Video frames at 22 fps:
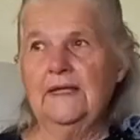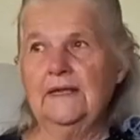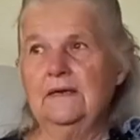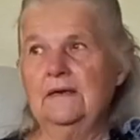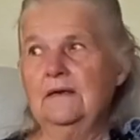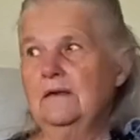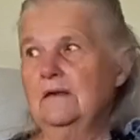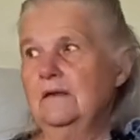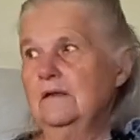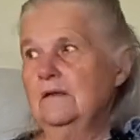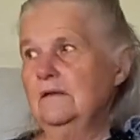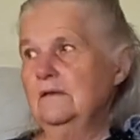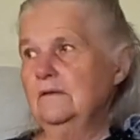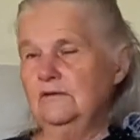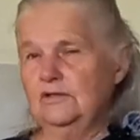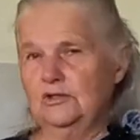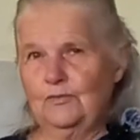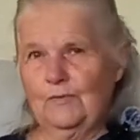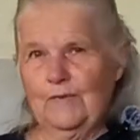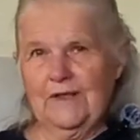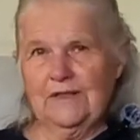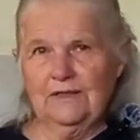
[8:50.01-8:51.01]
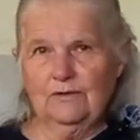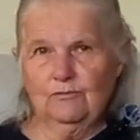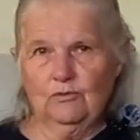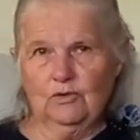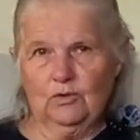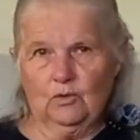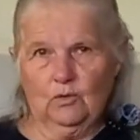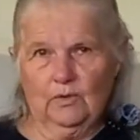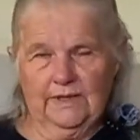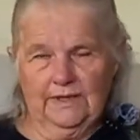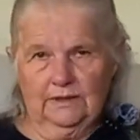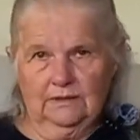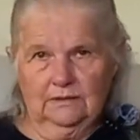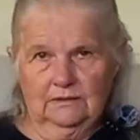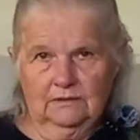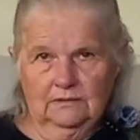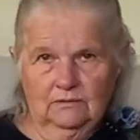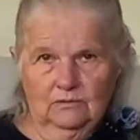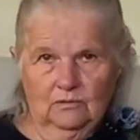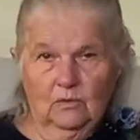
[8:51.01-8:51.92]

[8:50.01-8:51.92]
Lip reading: Then you spray them with oil.